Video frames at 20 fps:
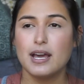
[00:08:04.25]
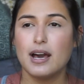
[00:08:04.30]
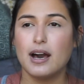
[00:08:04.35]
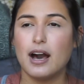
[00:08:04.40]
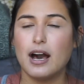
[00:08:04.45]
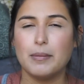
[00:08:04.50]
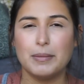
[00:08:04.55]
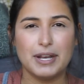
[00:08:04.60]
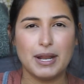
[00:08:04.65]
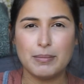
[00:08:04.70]

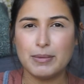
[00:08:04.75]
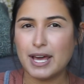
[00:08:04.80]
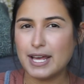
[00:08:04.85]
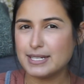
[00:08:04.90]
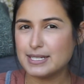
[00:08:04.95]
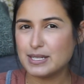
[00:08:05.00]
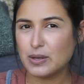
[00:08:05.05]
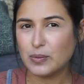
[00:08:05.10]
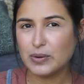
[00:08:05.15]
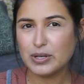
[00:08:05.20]
And I'm
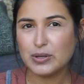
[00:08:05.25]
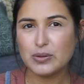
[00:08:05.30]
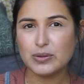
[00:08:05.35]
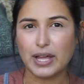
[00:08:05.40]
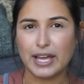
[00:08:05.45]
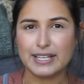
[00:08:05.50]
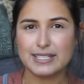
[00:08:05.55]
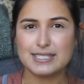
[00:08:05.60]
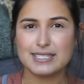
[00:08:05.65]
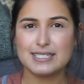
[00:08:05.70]
not someone who
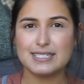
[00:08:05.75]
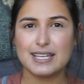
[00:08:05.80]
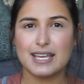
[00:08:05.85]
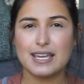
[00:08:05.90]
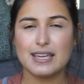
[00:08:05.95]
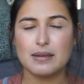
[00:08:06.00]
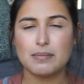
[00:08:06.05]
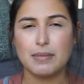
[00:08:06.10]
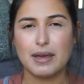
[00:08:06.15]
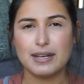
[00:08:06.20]
likes to
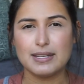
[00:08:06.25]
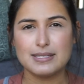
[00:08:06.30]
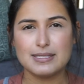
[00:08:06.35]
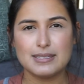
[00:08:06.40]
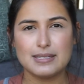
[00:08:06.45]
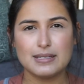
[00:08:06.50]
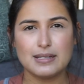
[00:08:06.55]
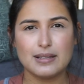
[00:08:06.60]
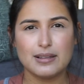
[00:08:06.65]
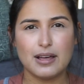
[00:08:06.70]
take
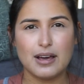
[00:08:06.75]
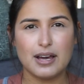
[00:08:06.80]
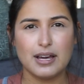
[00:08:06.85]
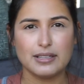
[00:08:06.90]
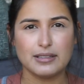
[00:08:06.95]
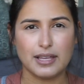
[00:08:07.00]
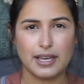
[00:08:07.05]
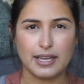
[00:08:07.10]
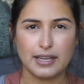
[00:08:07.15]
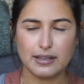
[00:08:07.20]
medicine a
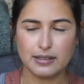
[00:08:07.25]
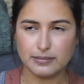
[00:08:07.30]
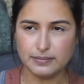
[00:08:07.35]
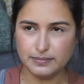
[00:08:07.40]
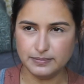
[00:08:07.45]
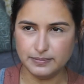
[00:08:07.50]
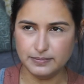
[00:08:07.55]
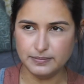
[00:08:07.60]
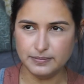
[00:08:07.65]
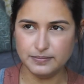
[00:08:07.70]
lot, like
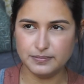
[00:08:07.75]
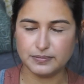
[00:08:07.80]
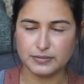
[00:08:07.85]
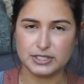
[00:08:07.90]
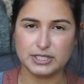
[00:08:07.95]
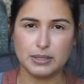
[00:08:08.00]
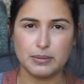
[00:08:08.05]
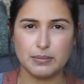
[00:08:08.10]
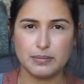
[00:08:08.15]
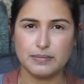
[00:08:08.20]

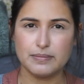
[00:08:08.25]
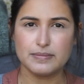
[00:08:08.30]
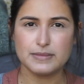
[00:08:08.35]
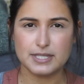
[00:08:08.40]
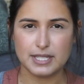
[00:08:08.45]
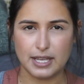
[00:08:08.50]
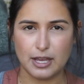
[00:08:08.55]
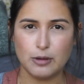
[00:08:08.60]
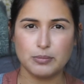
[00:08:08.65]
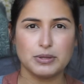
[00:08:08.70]

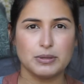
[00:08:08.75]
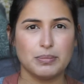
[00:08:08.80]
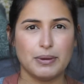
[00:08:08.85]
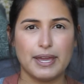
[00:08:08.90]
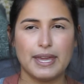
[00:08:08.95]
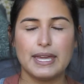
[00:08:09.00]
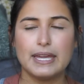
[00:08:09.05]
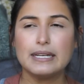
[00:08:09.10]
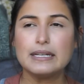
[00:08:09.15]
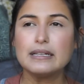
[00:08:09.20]
to help the
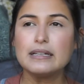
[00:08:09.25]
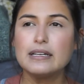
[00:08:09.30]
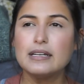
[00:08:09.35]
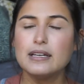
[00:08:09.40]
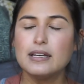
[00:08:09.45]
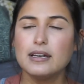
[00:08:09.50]
pain,